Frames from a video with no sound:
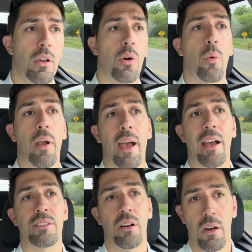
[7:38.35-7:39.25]

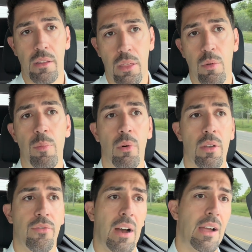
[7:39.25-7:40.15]
Whereas on the
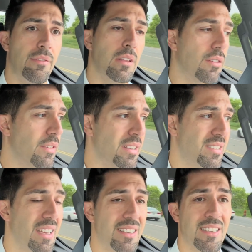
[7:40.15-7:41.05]
3.5 liter
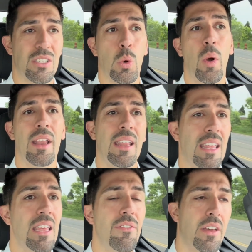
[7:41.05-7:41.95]
V6, it's quite
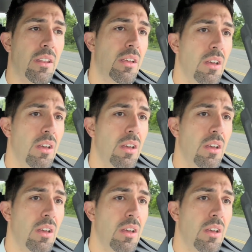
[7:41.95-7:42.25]
even